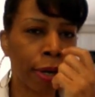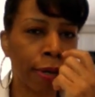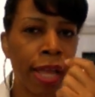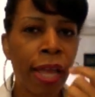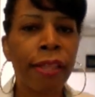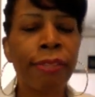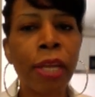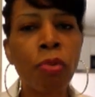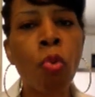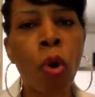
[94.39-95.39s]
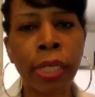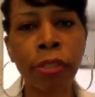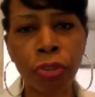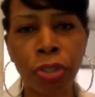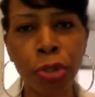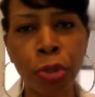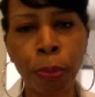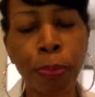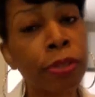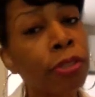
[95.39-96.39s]
where they wanted
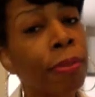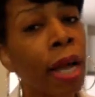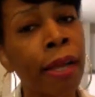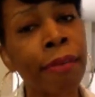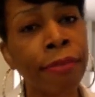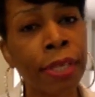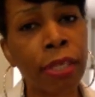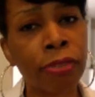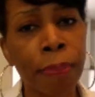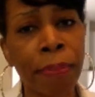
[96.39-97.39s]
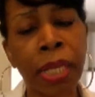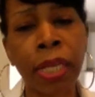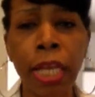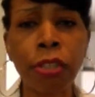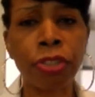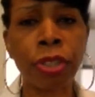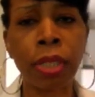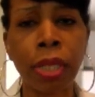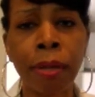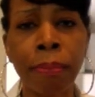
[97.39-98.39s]
to put some IV, some
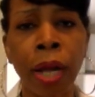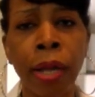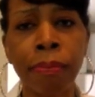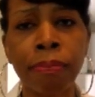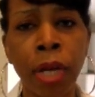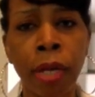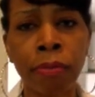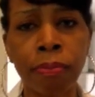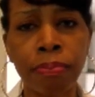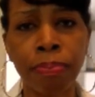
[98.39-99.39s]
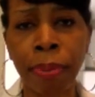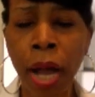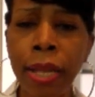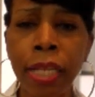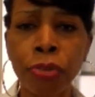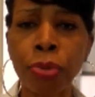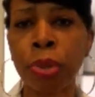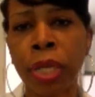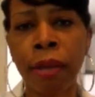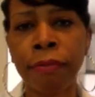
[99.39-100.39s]
medication in my, my body
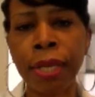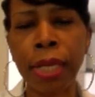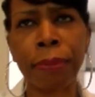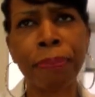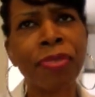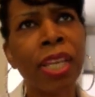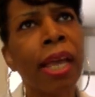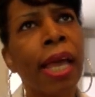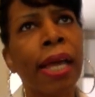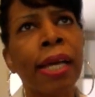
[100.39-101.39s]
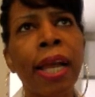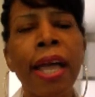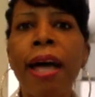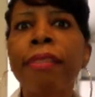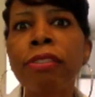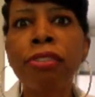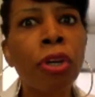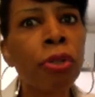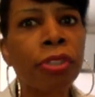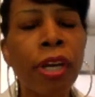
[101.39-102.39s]
through an IV. And I had this
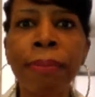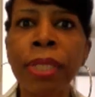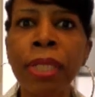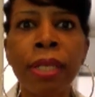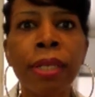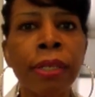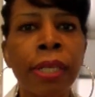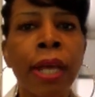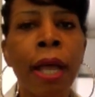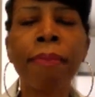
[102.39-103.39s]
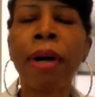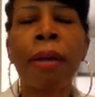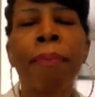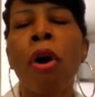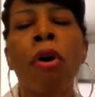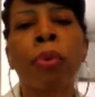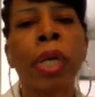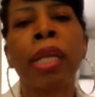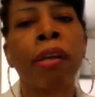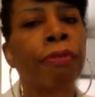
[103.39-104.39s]
nurse come in here, and I'm, I'm
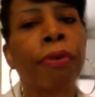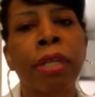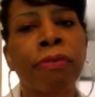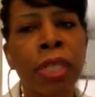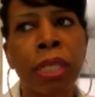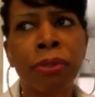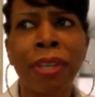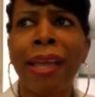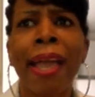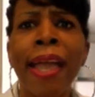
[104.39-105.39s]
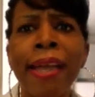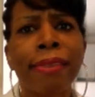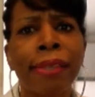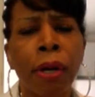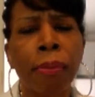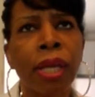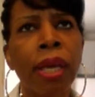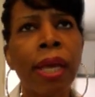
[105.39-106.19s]
already afraid of needles. I hate them.